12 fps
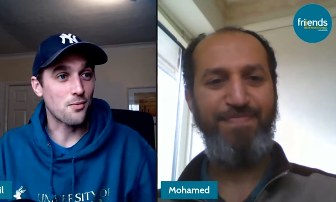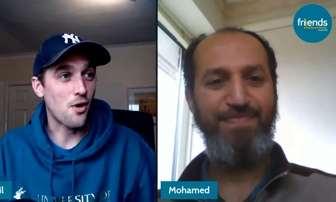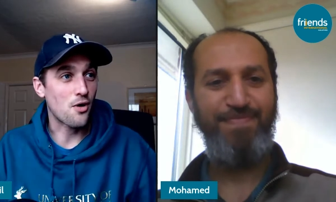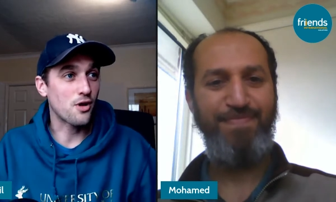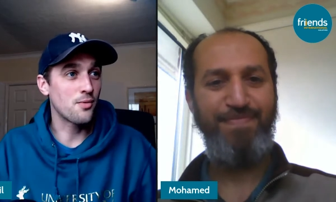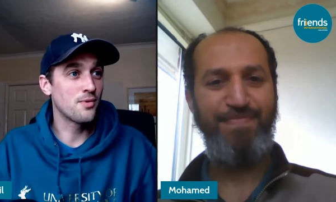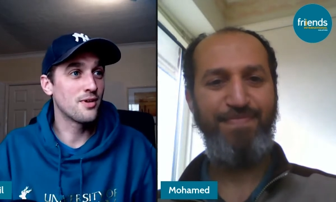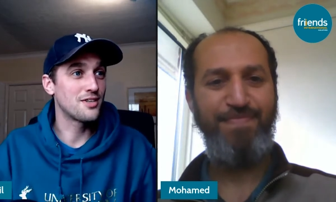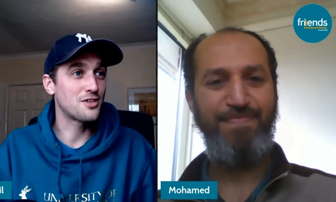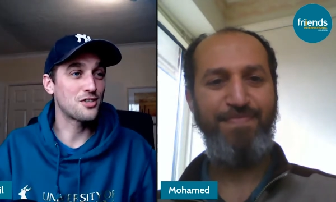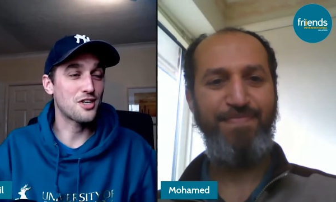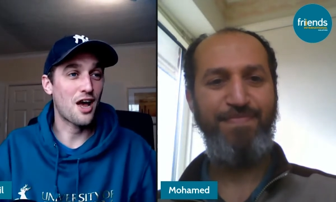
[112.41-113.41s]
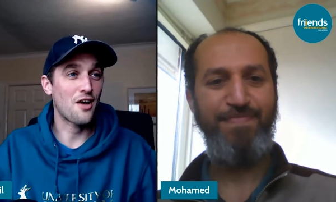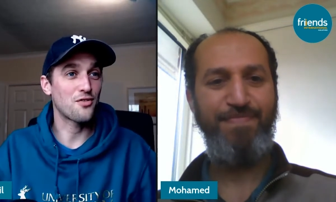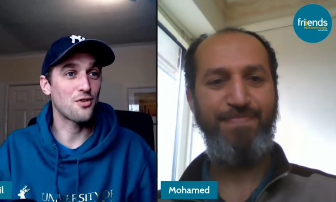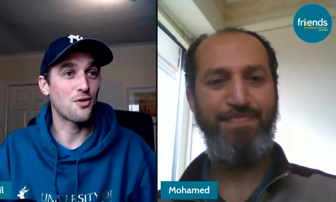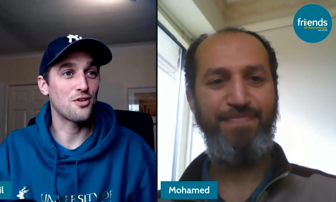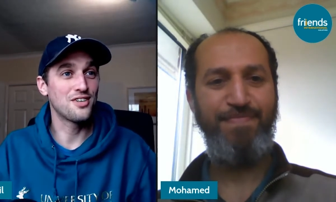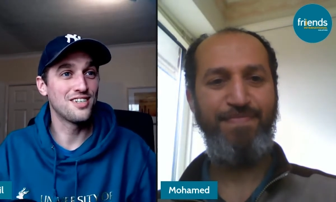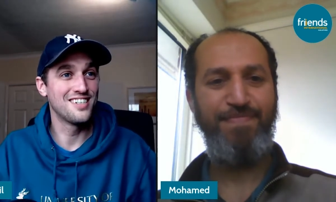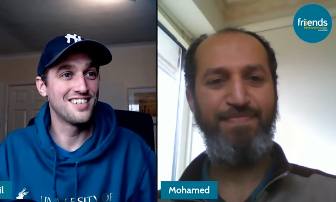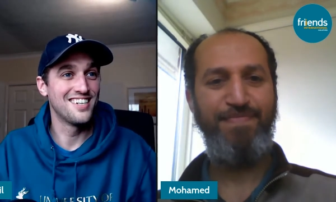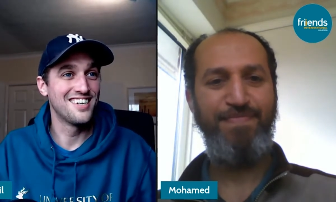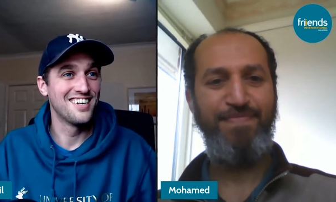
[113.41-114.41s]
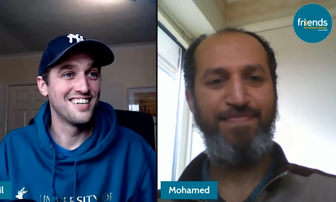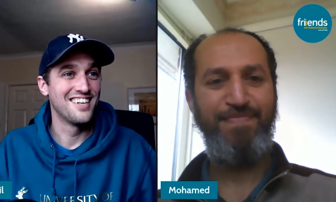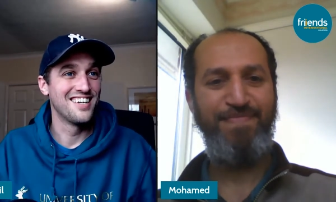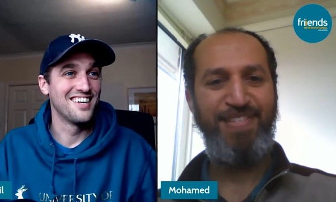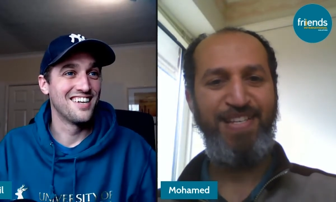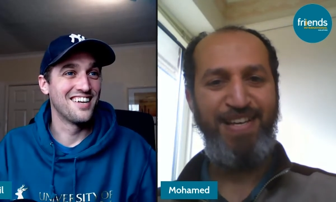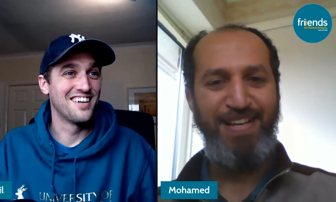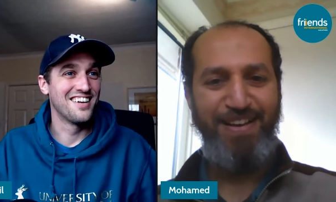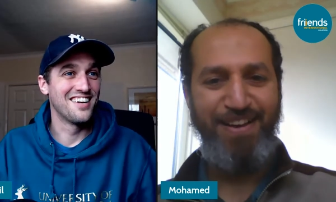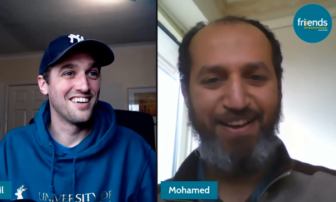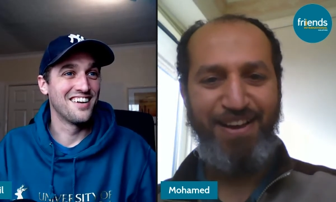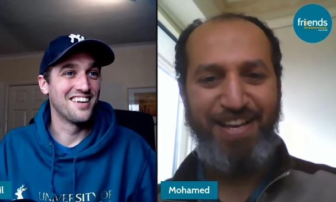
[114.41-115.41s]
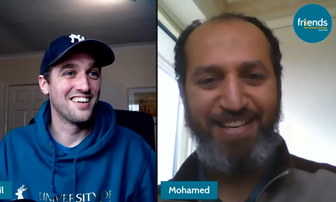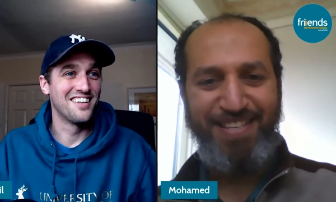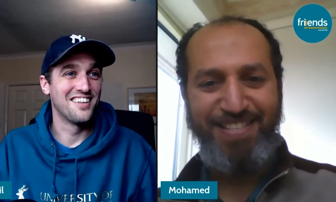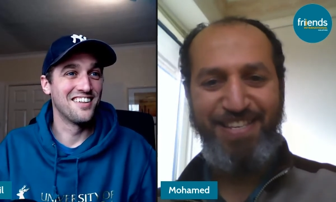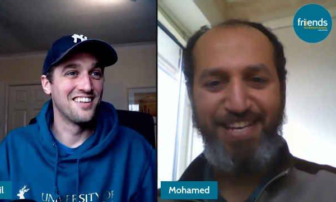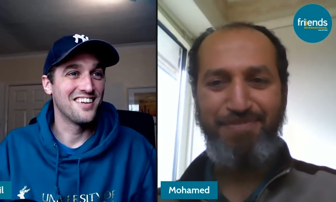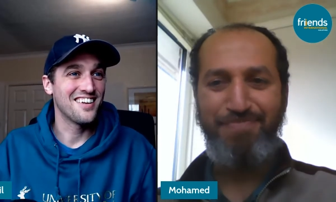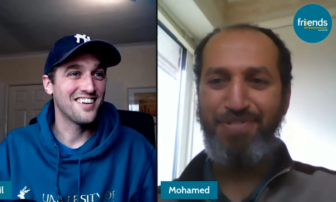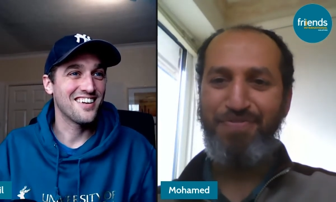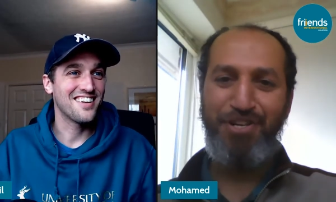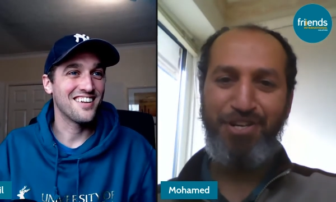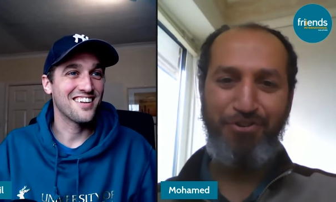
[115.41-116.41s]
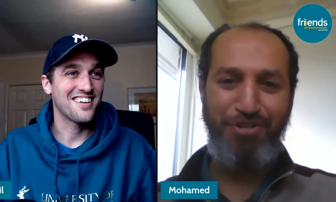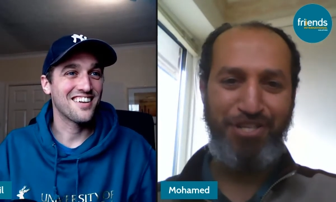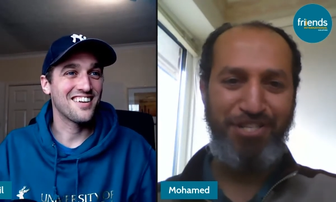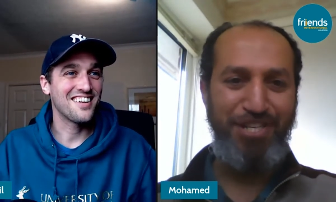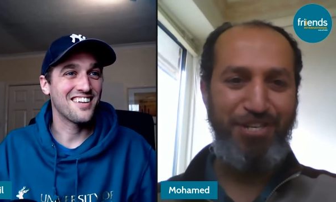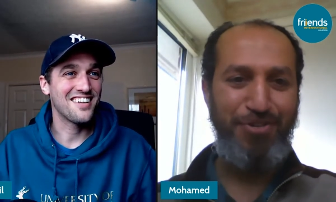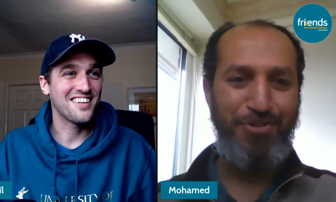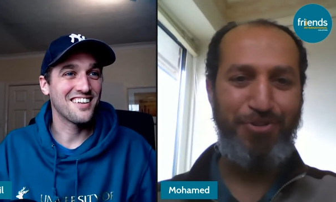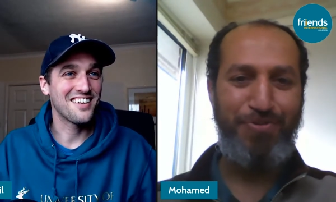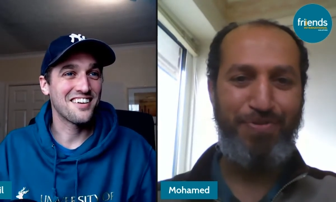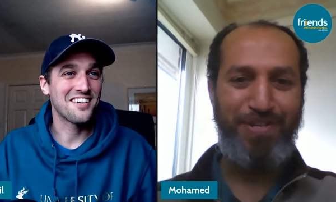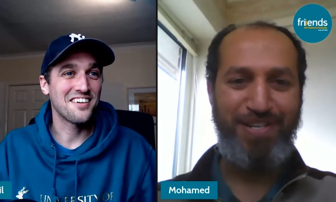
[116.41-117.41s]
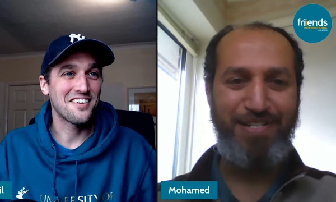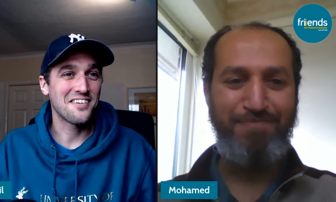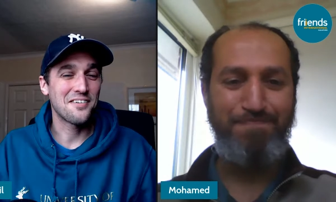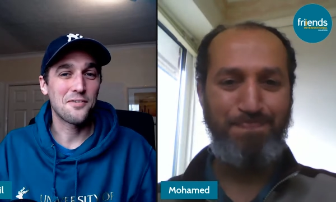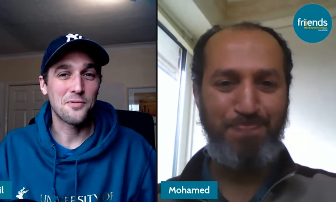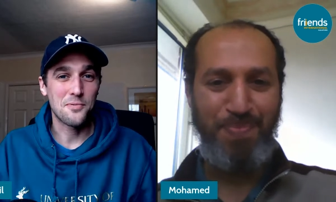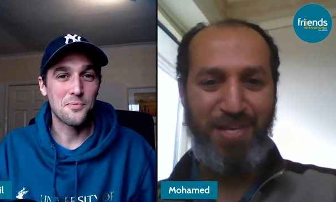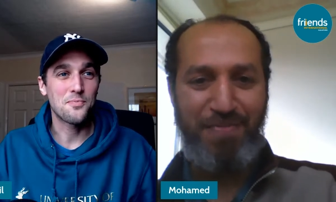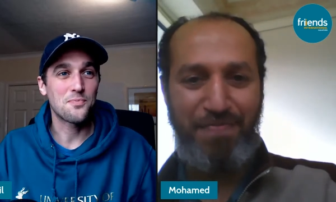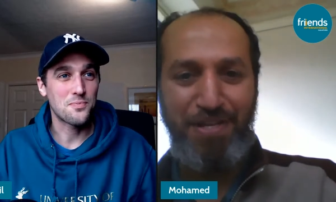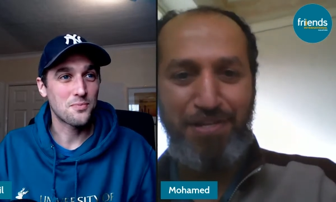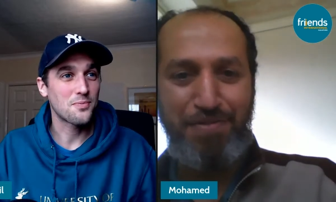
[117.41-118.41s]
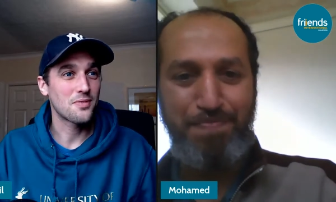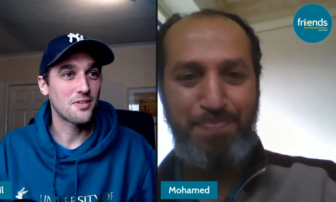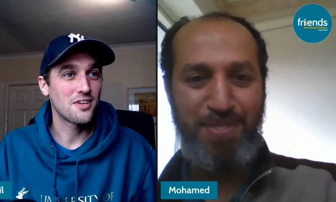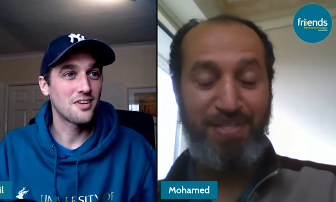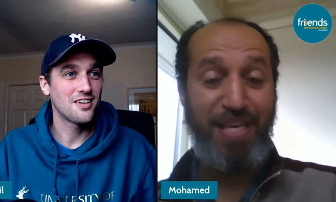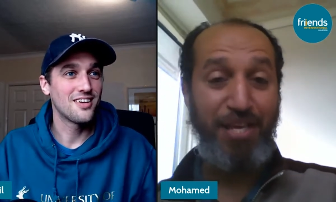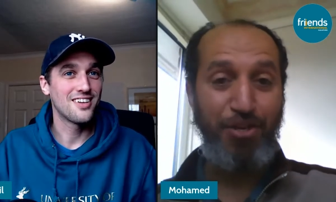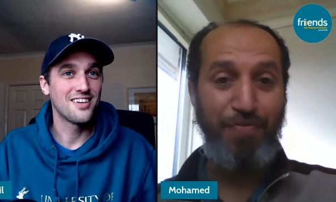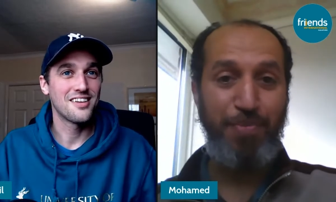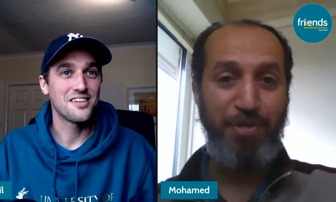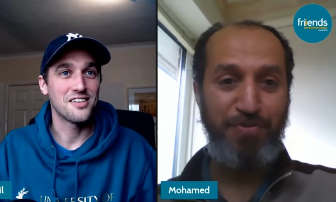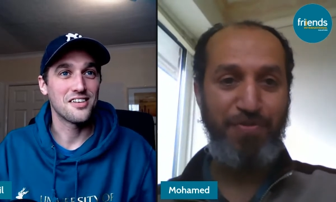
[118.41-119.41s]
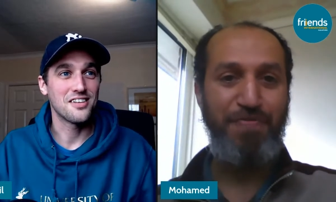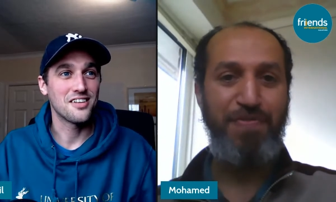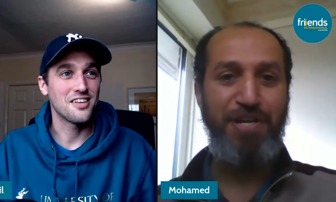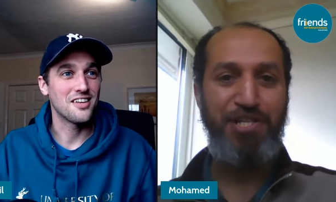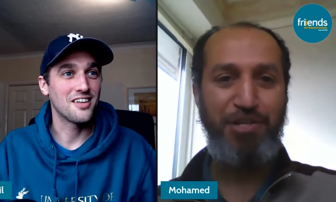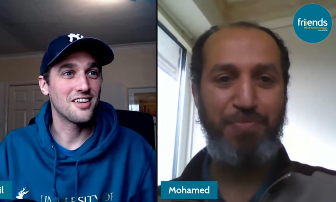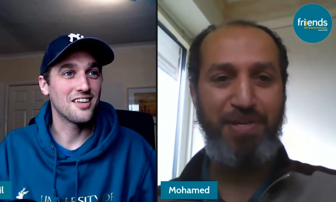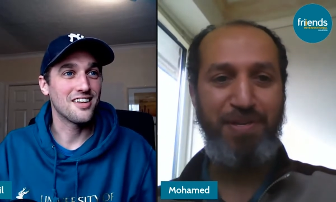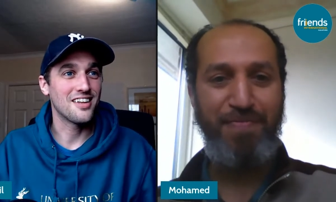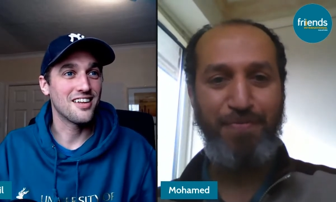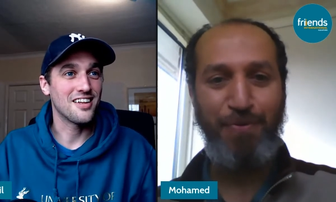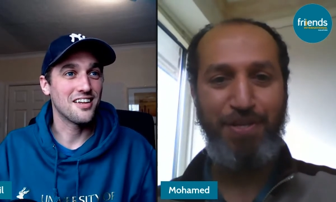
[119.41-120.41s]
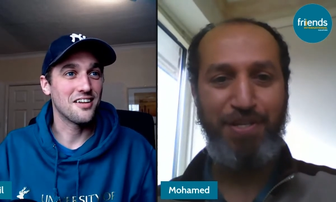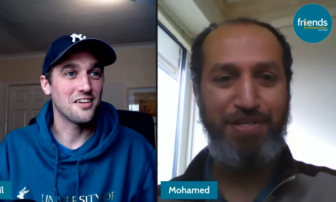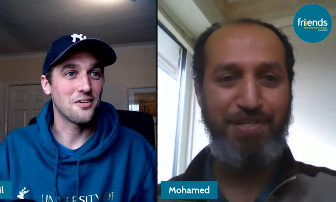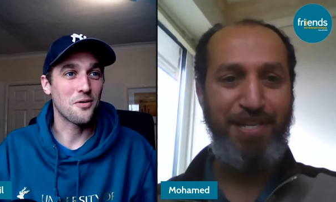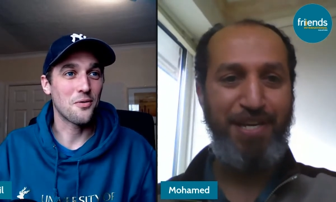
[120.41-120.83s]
Speaker 1: welcome. It's good to have you on.
Speaker 2: Hi. Yeah, it's very good to see you too, uh, uh, Phil and thank you very much for inviting me for this. No